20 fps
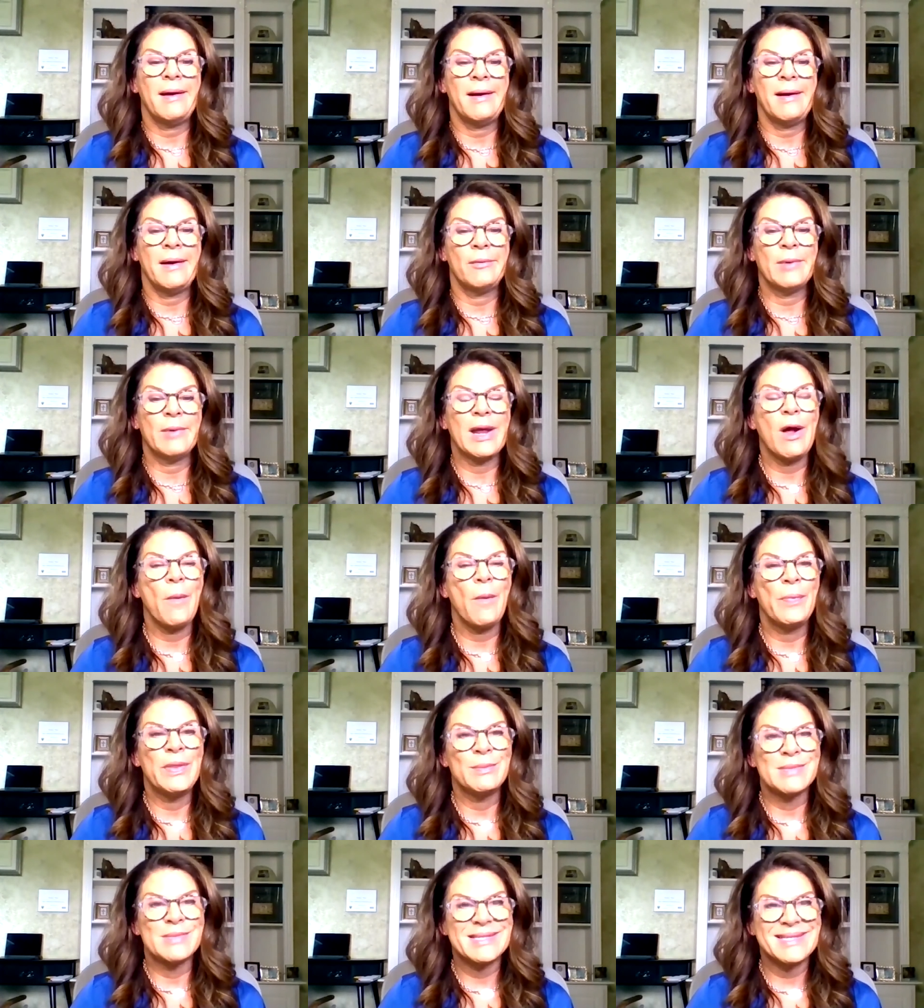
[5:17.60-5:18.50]
Uh, we
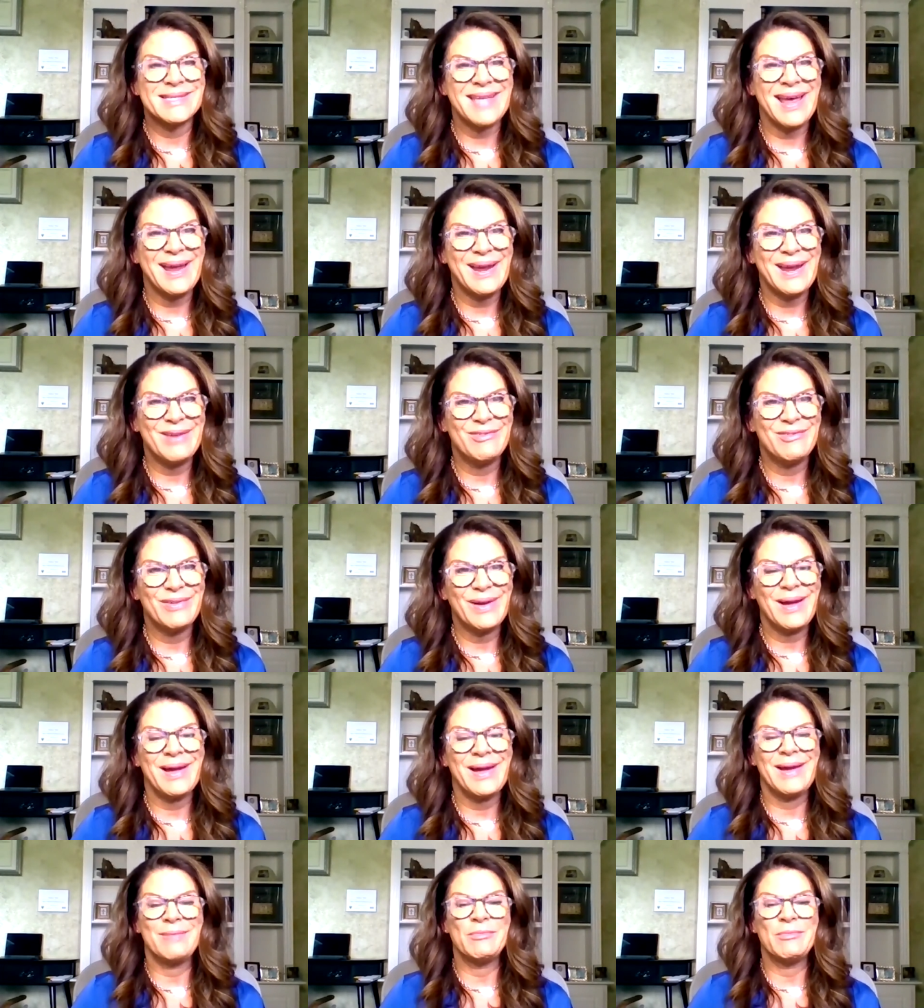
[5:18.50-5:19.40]
help them save,
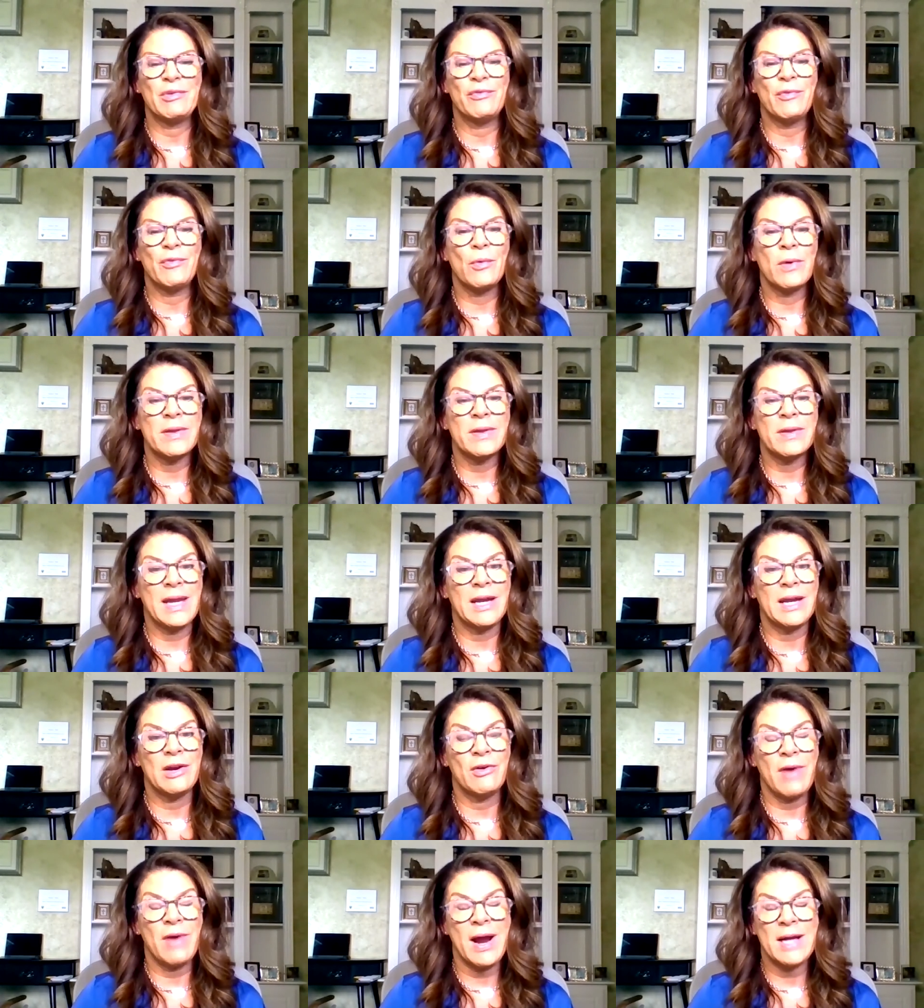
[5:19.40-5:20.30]
and before they
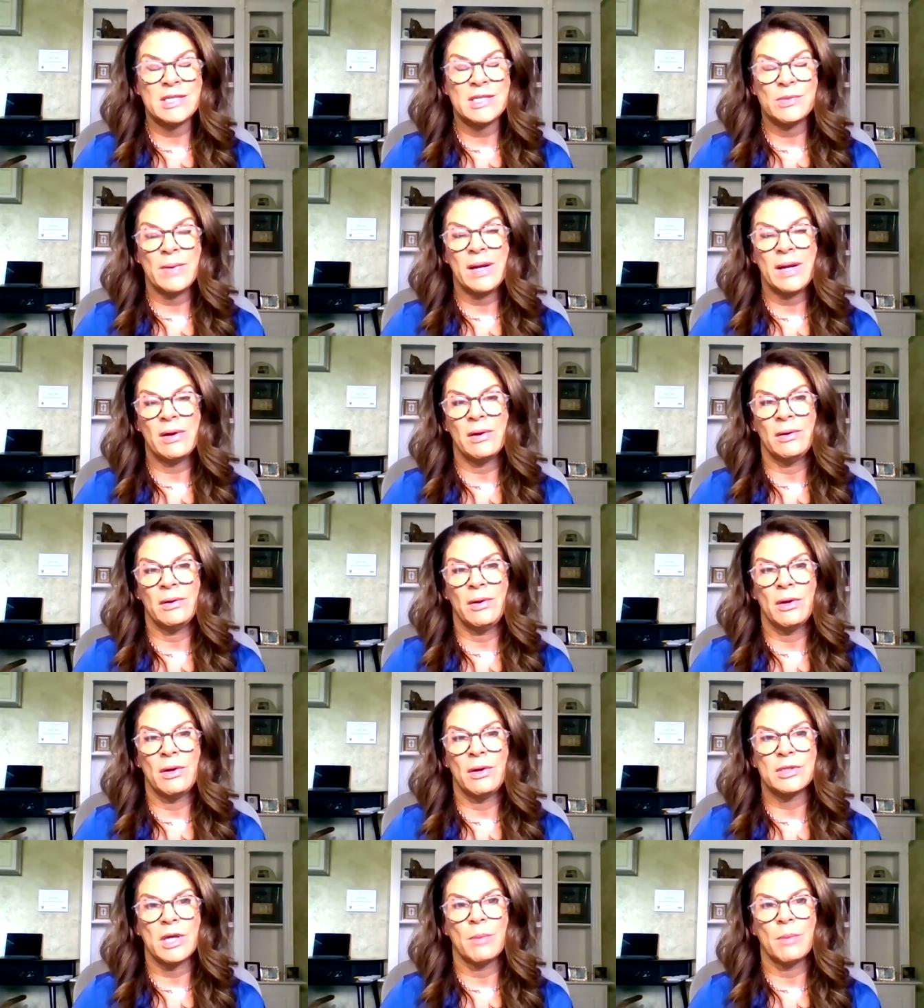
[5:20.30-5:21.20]
can graduate our
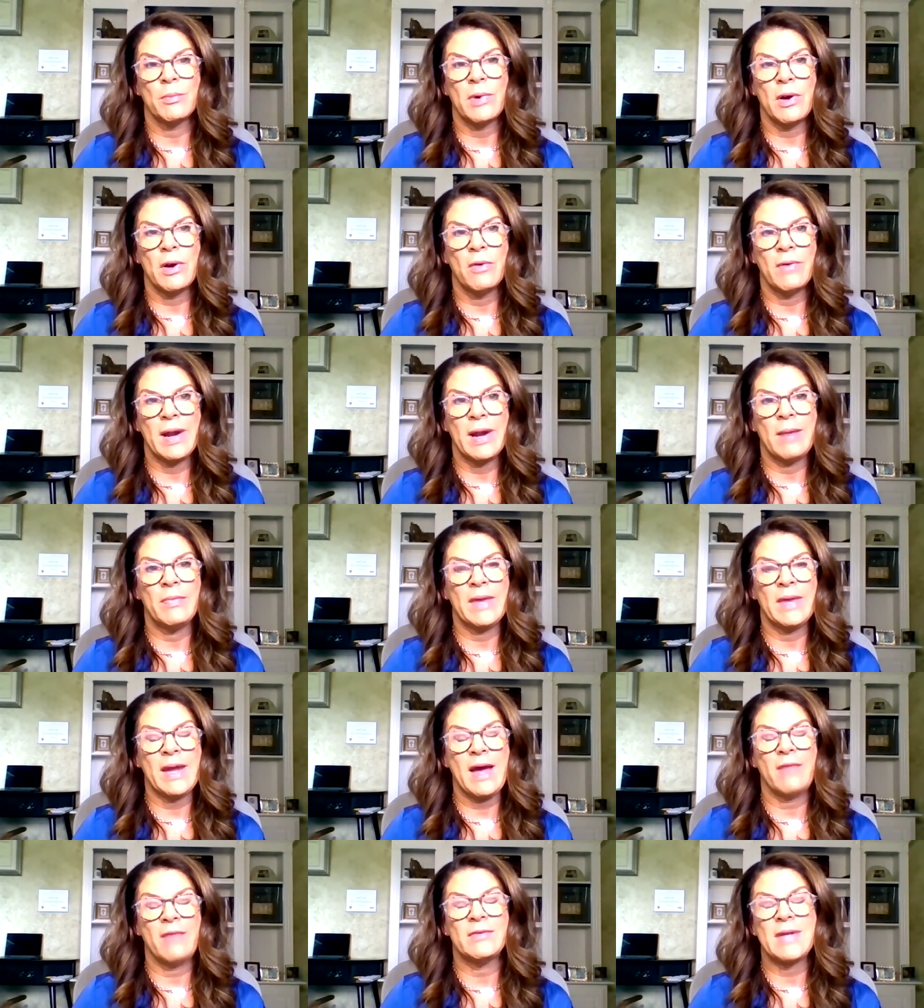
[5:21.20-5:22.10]
long term program, they
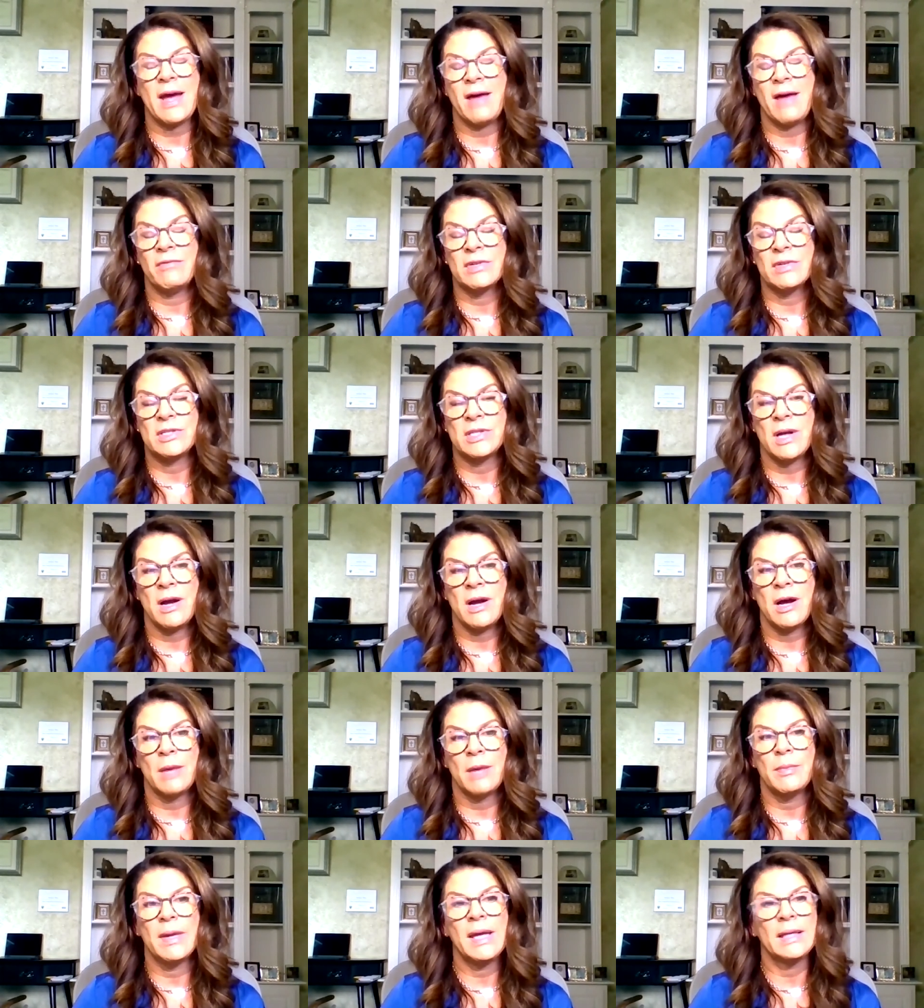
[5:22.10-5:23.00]
have to have a
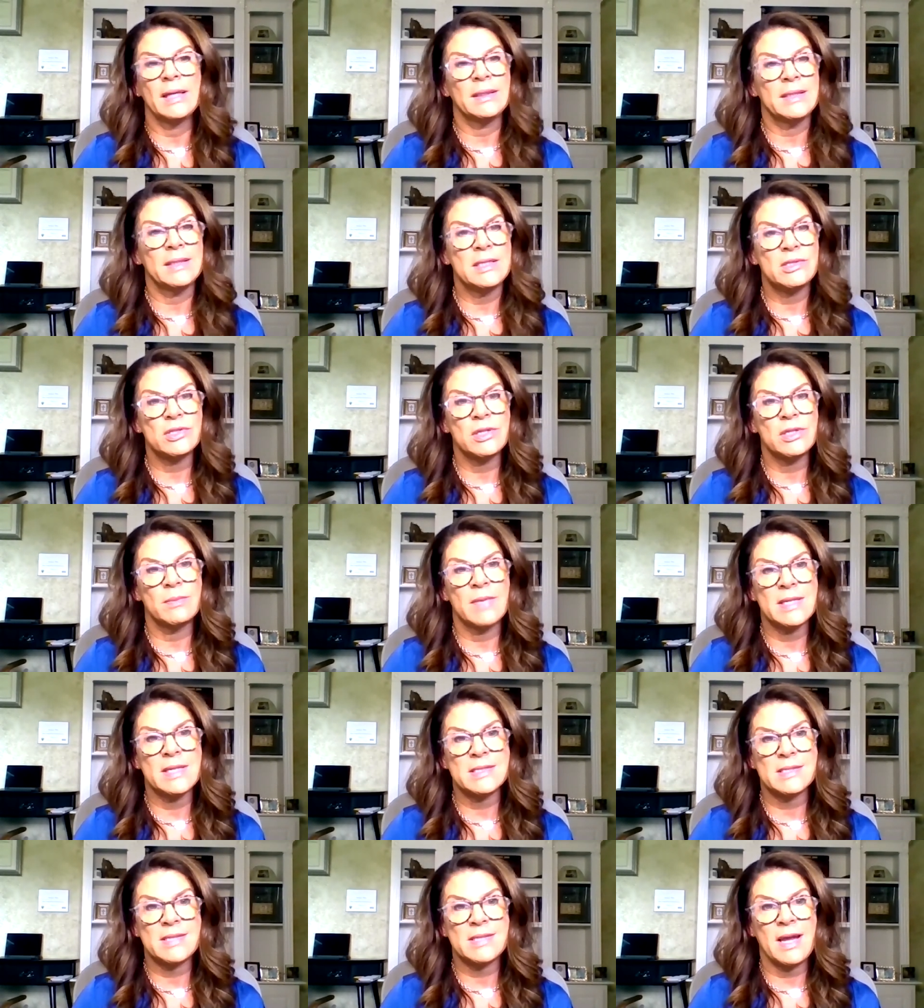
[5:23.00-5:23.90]
job, at least two
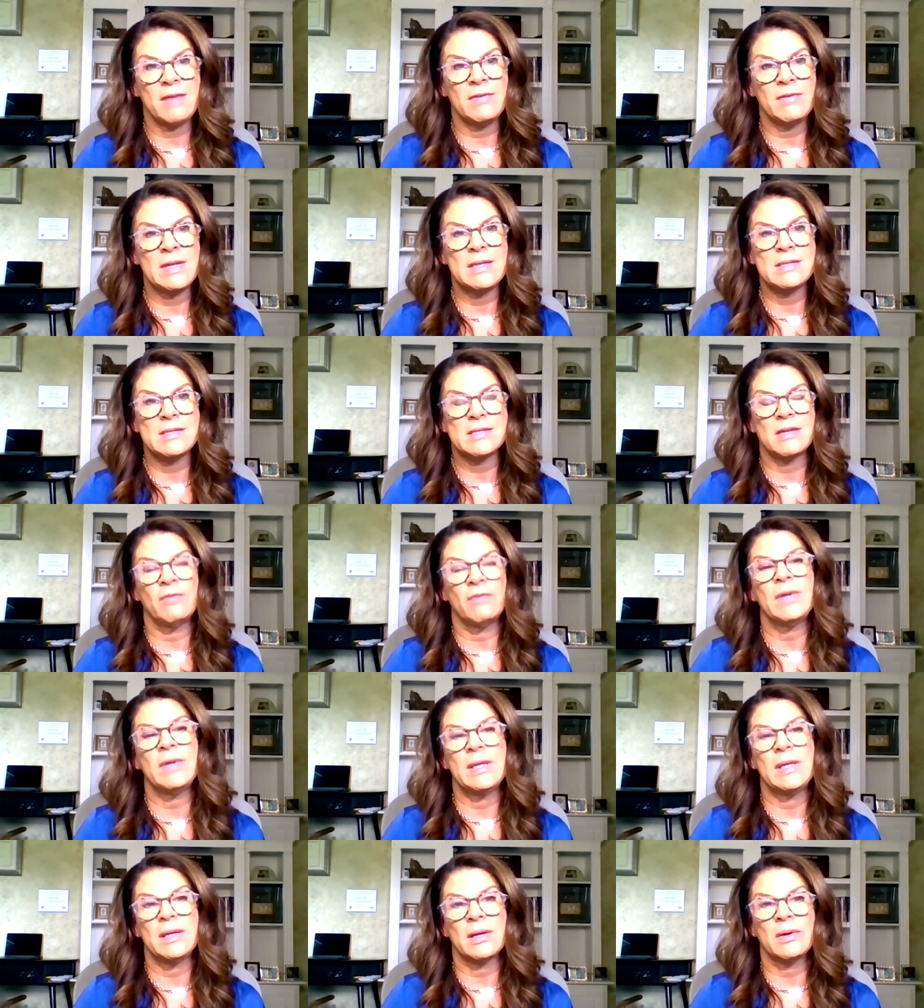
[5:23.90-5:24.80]
months' savings, a
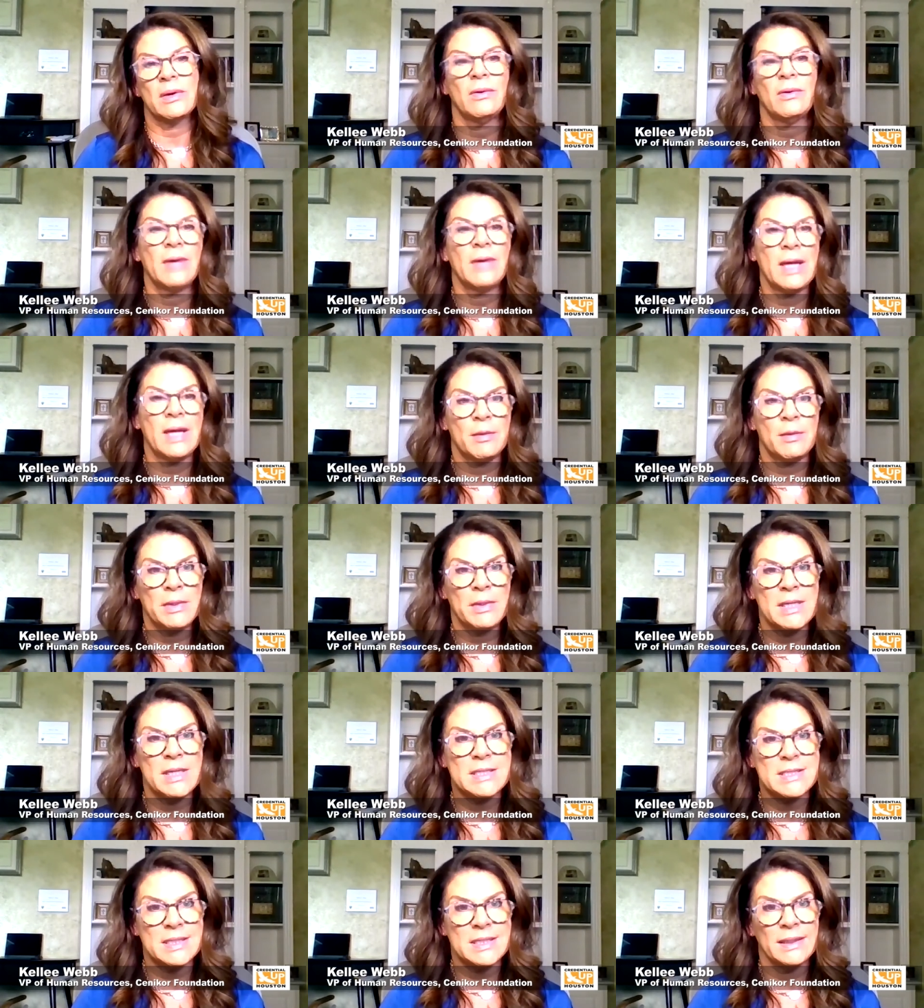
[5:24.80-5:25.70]
vehicle, and a
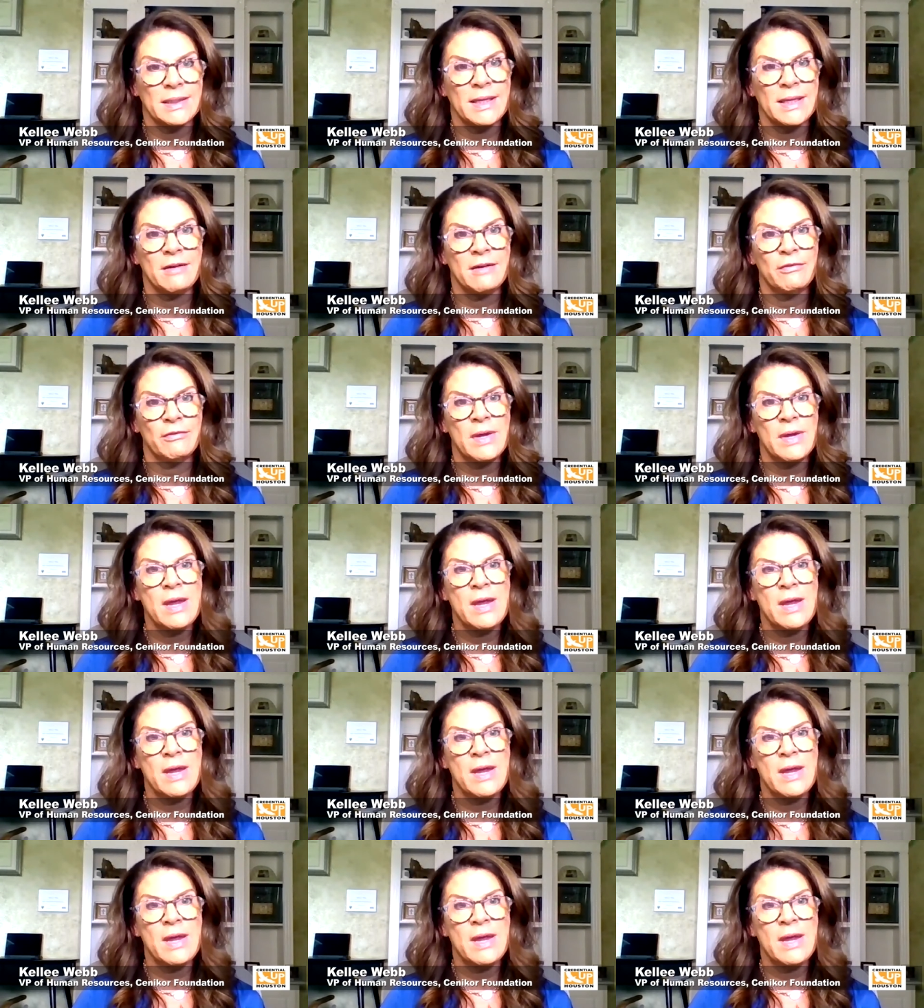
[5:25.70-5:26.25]
place to live.